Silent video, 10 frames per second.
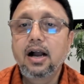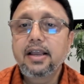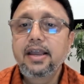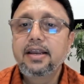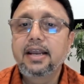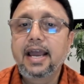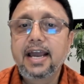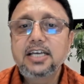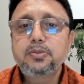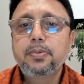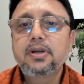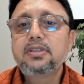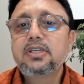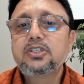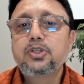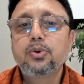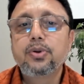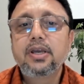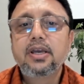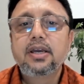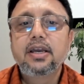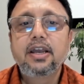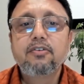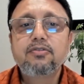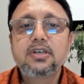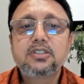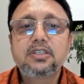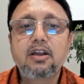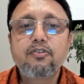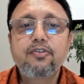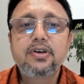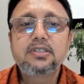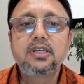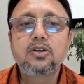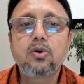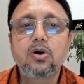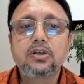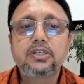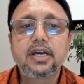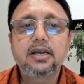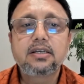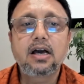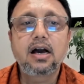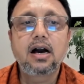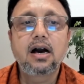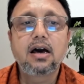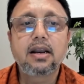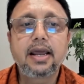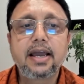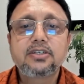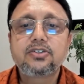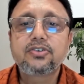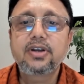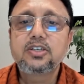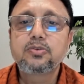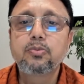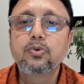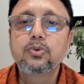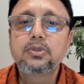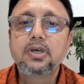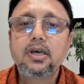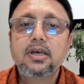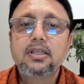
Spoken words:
Again, as per this theory, if the surface in contact are extra smooth,